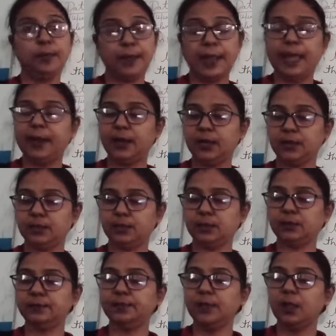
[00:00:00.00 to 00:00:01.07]
planet.
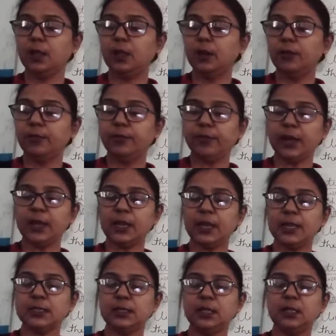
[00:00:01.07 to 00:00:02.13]

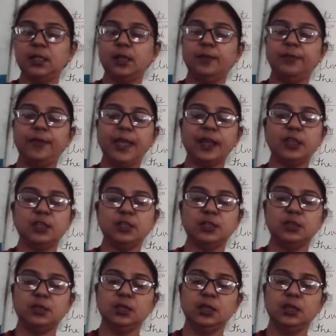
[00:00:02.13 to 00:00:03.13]
One is in the effect